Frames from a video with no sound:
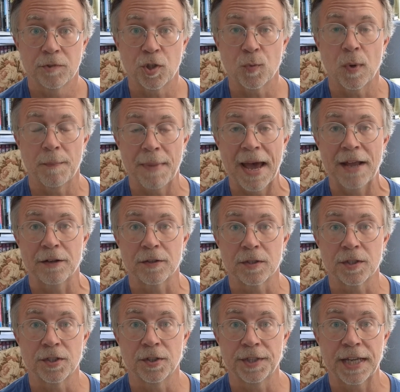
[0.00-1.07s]
do what
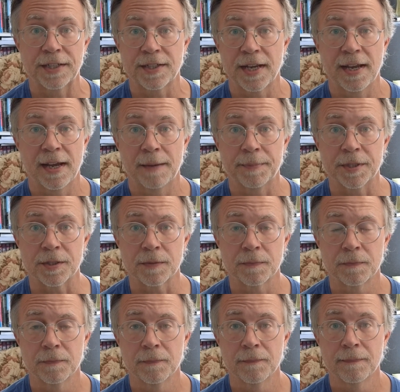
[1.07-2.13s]
matters until that day happens.